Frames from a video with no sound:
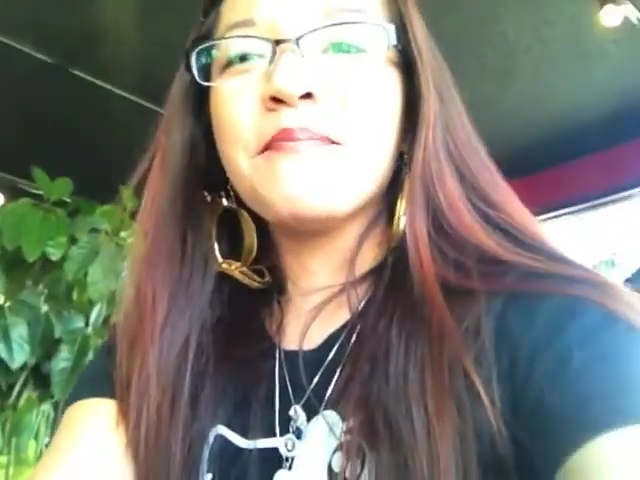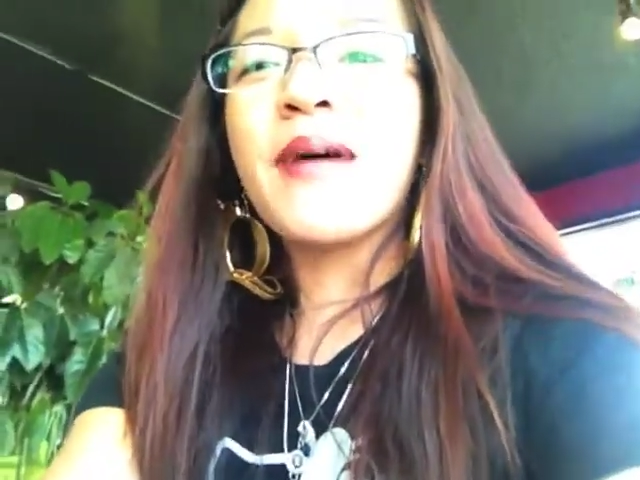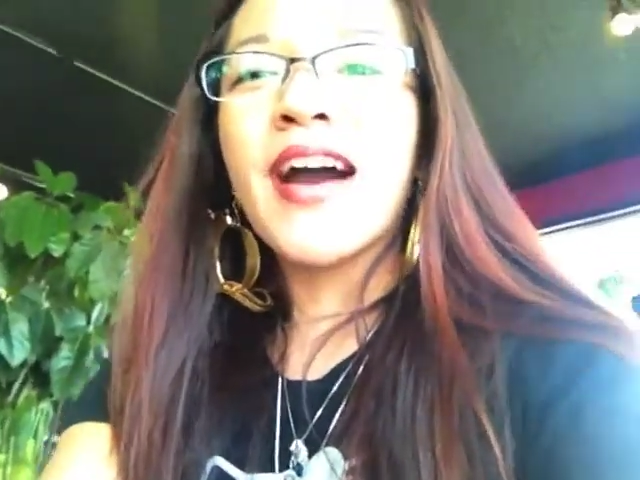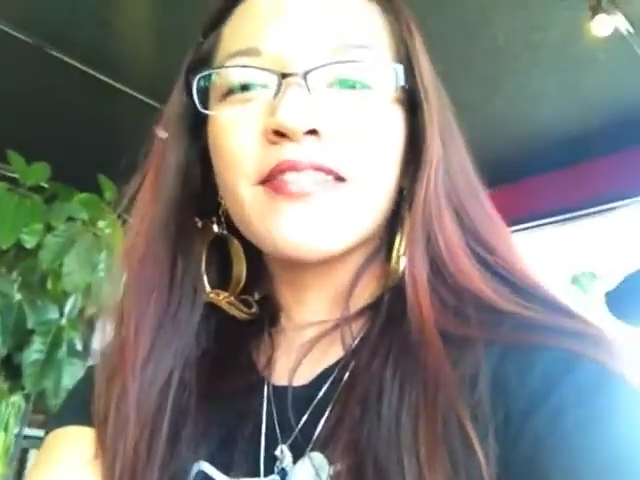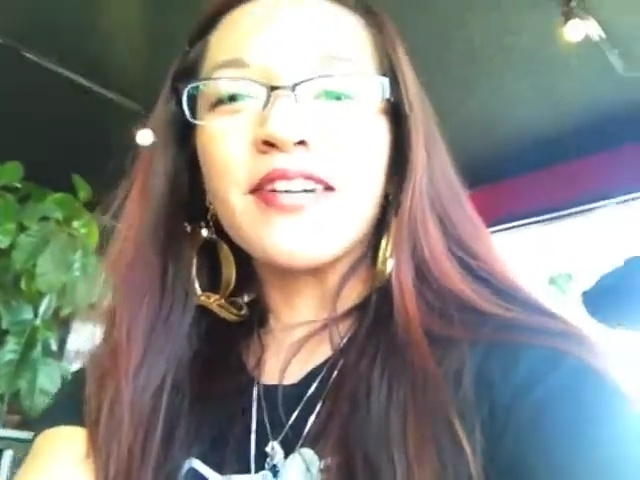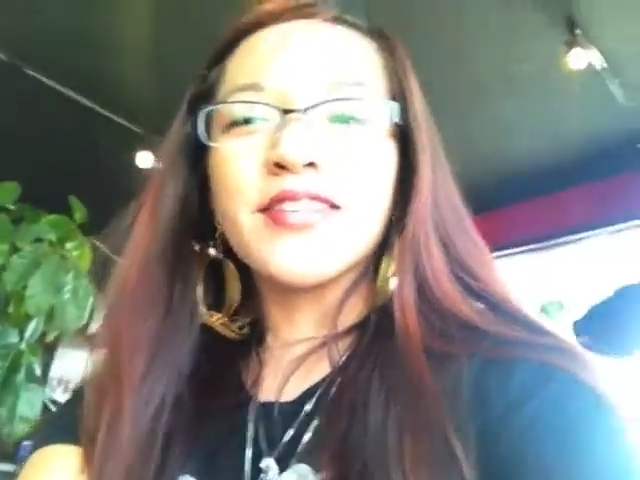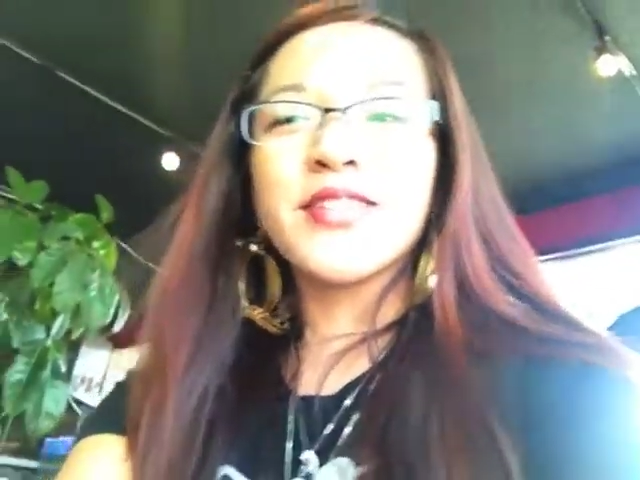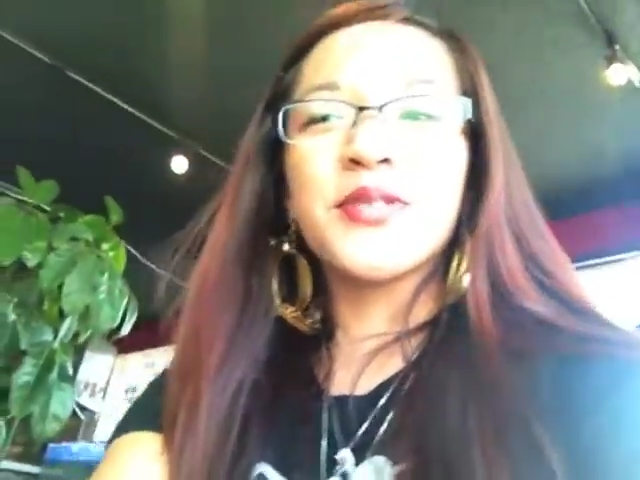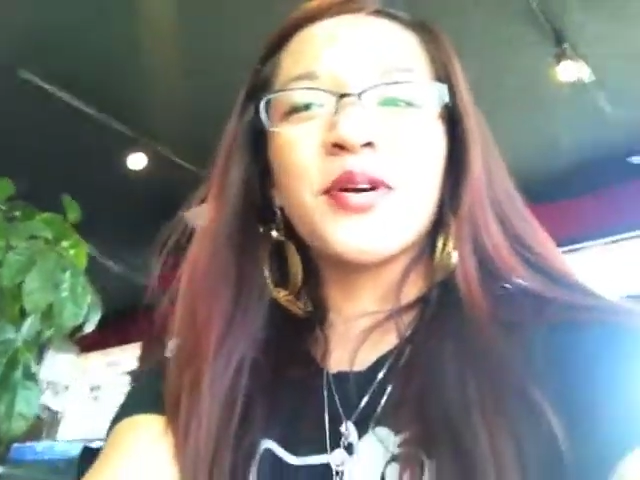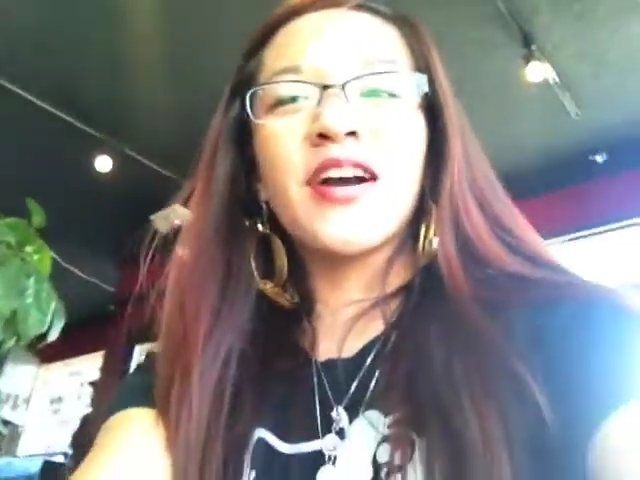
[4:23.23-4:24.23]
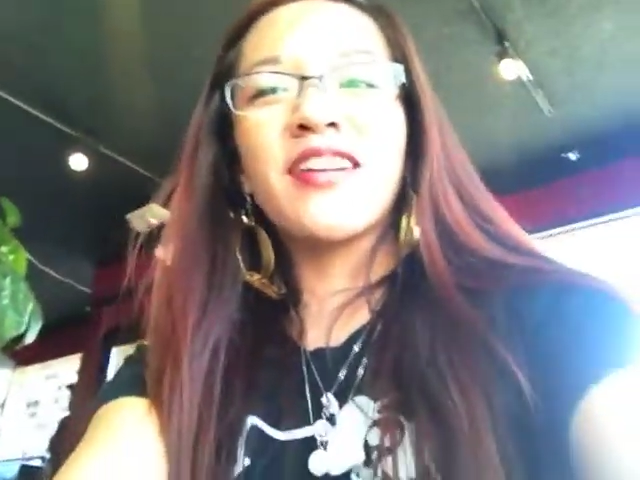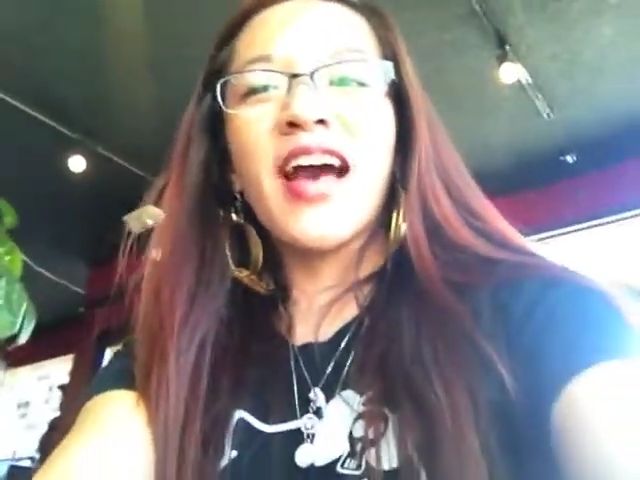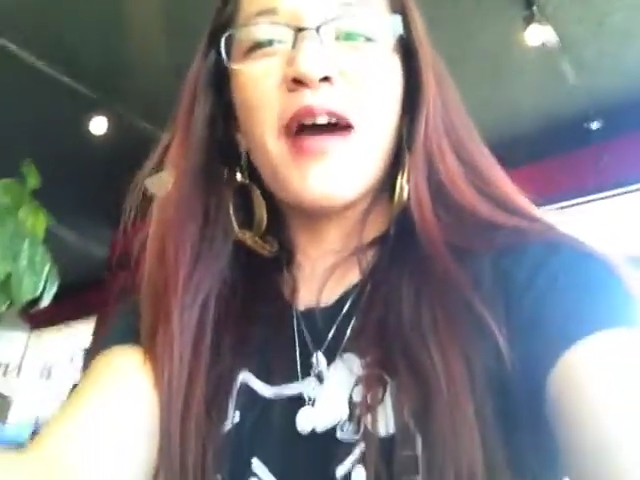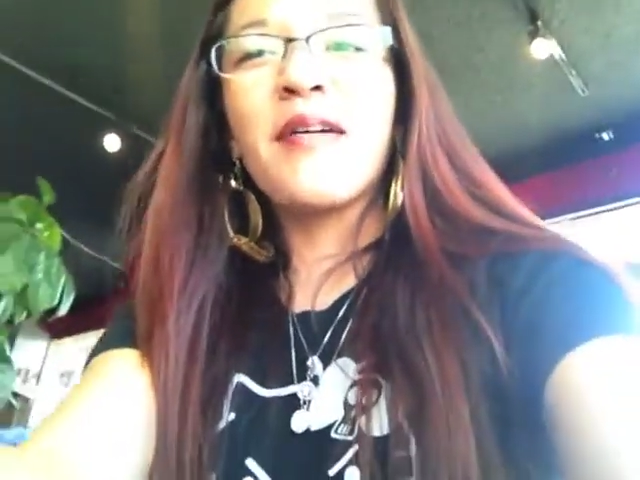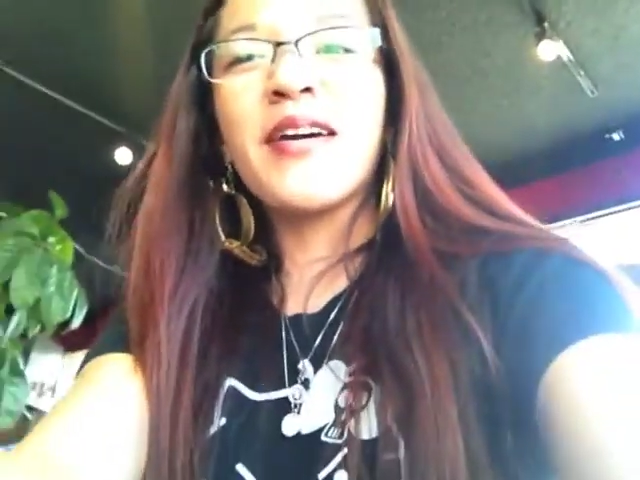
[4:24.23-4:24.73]
background story on
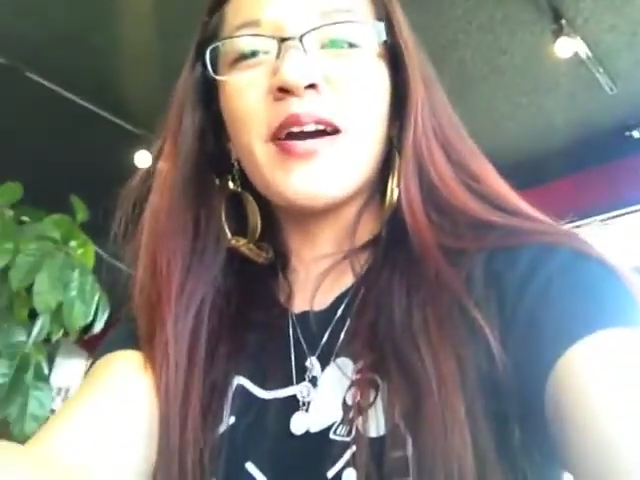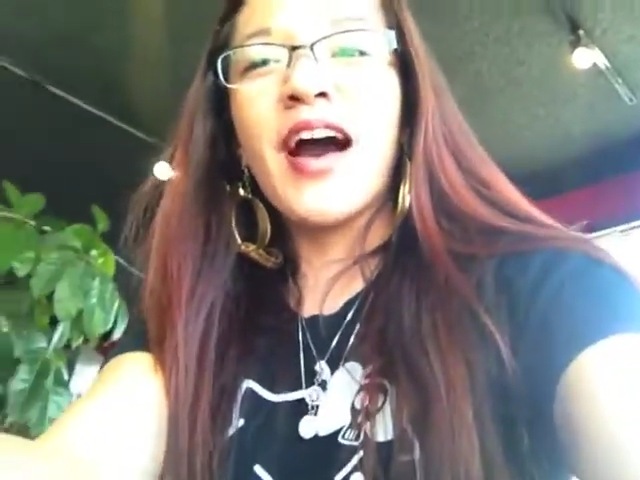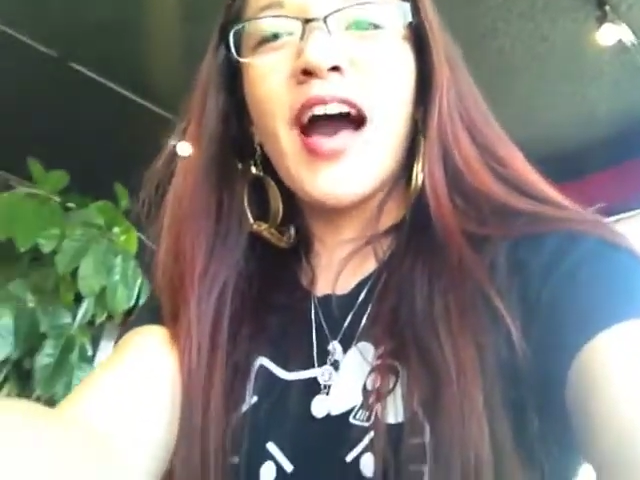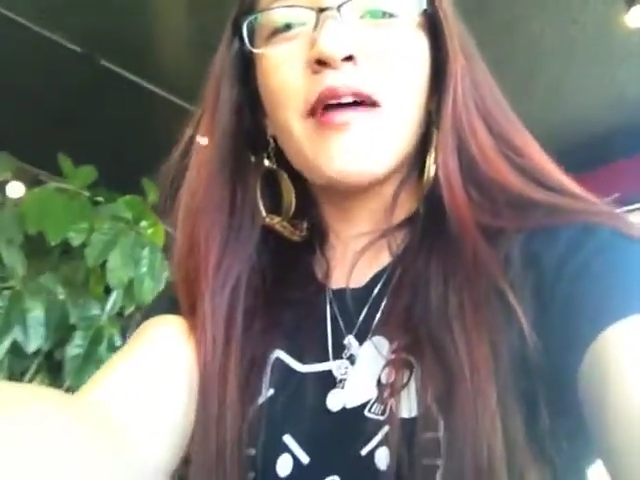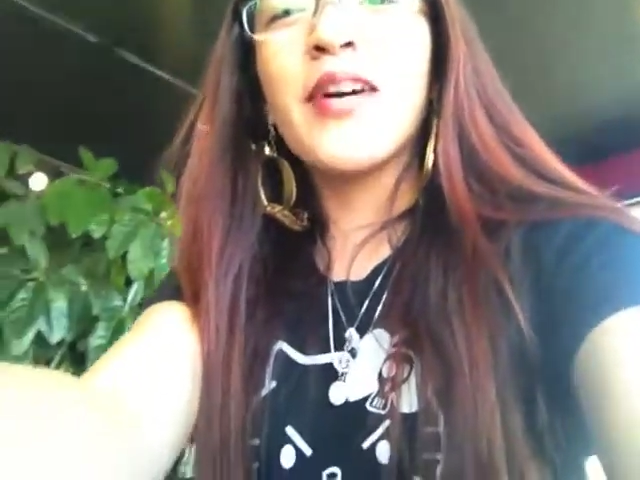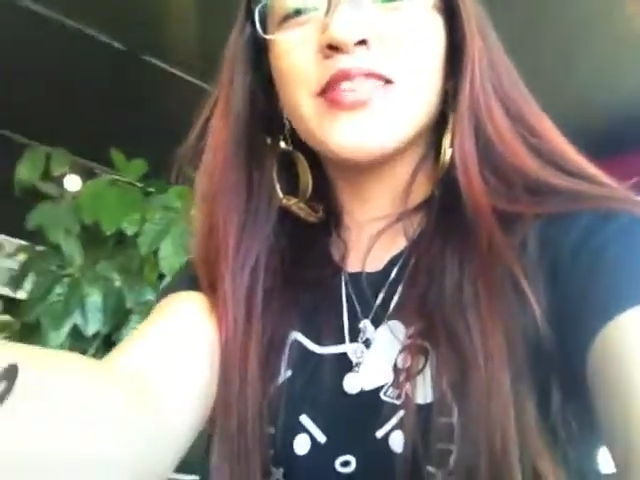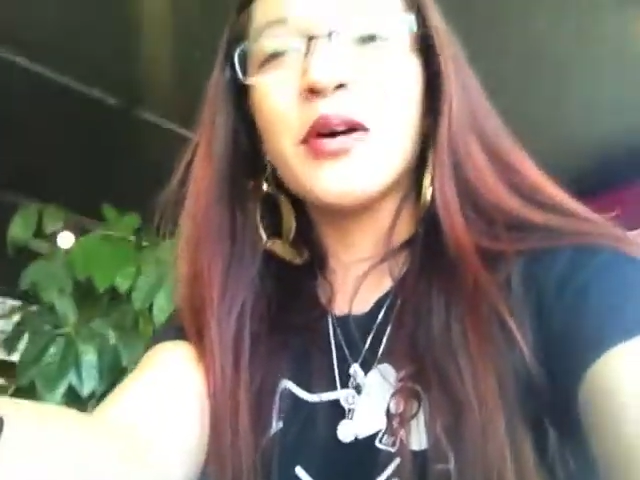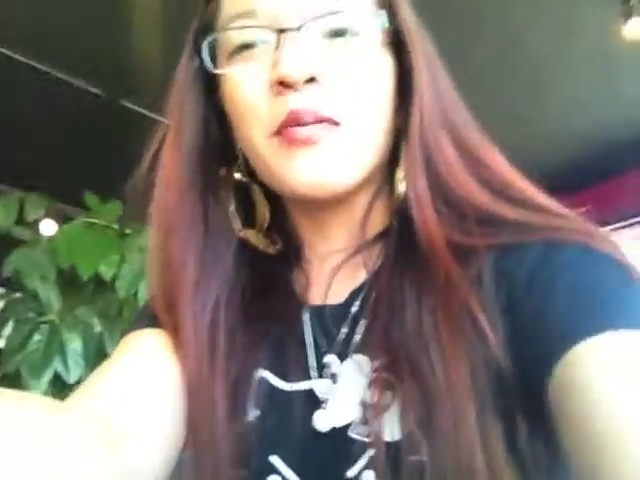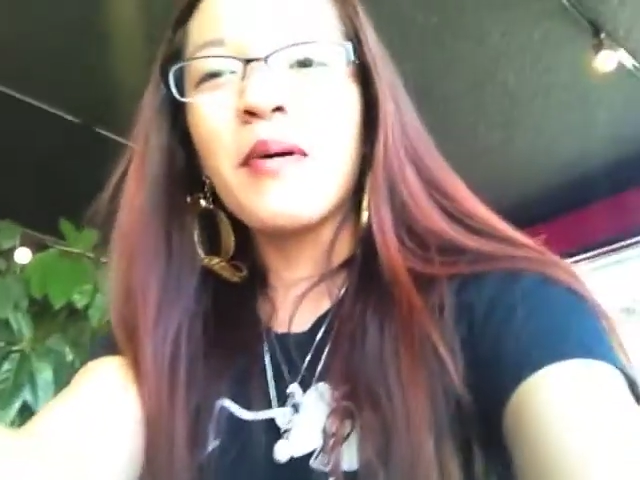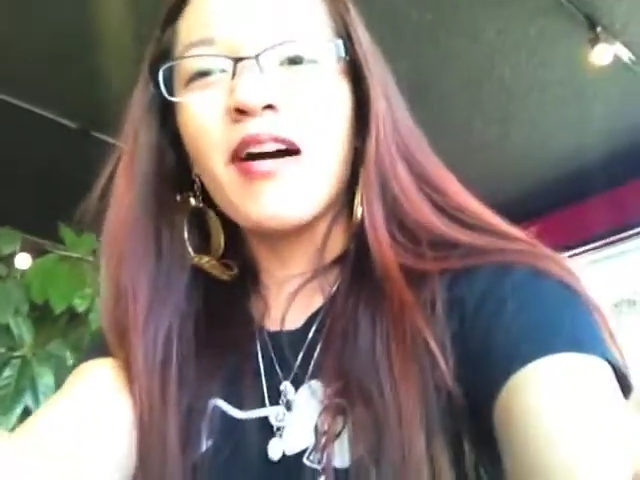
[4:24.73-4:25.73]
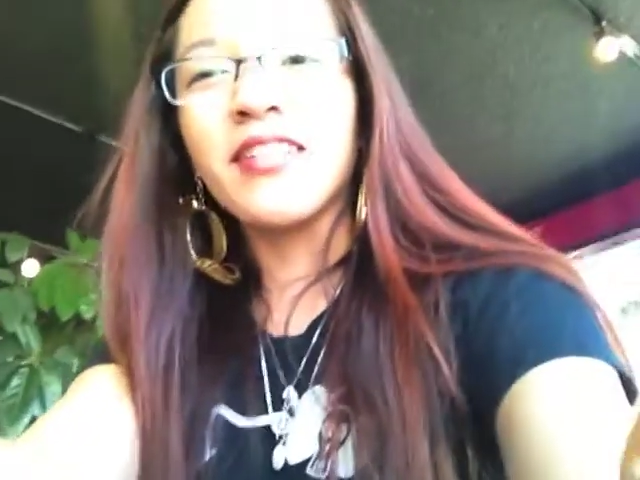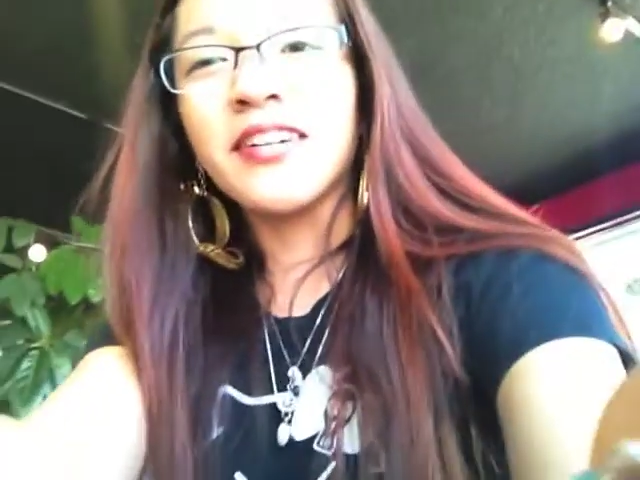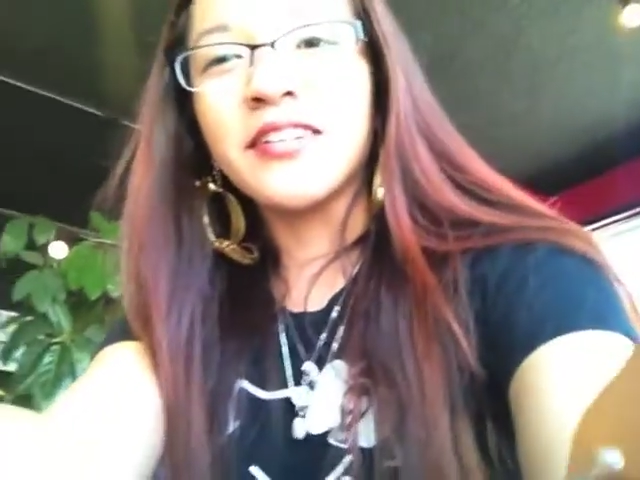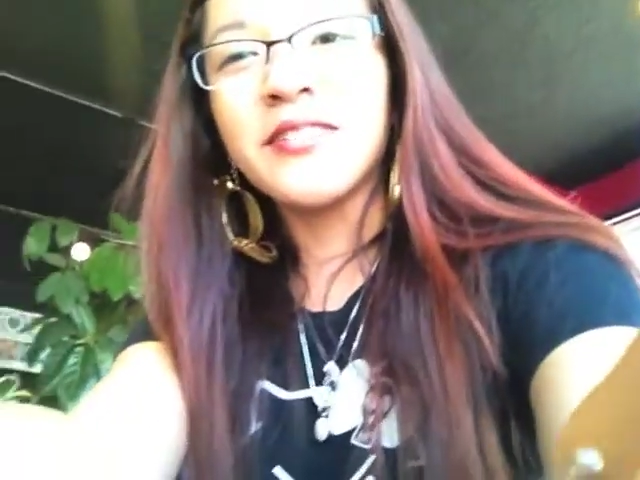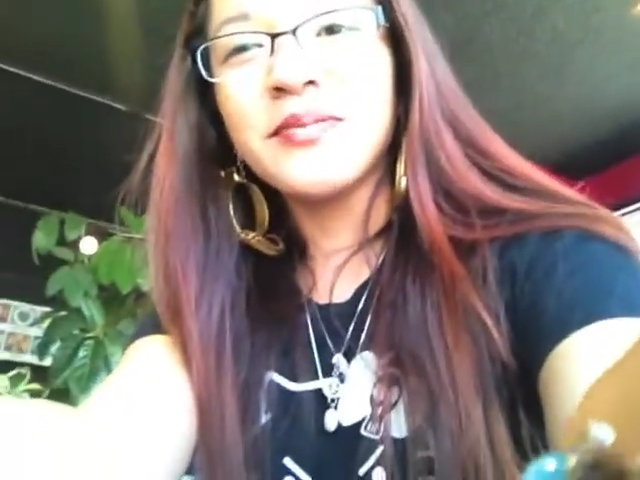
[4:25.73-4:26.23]
how I know
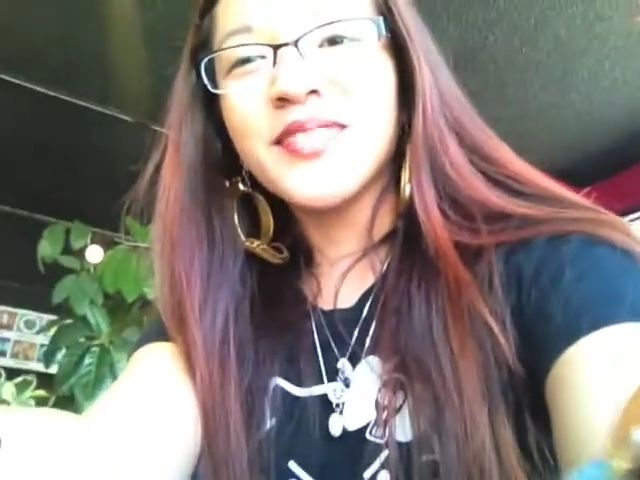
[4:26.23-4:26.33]
Paolo.